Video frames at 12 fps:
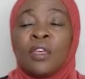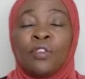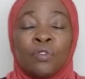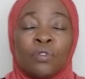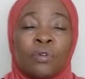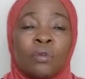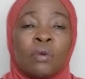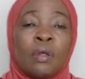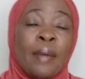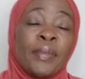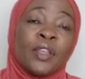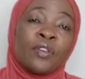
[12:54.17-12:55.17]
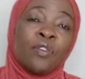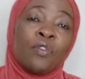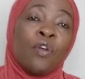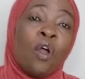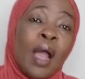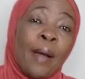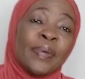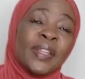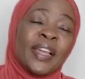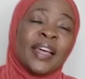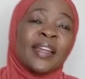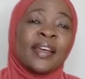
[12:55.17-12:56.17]
to go up in the
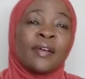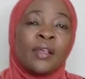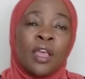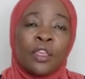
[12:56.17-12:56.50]
ladder,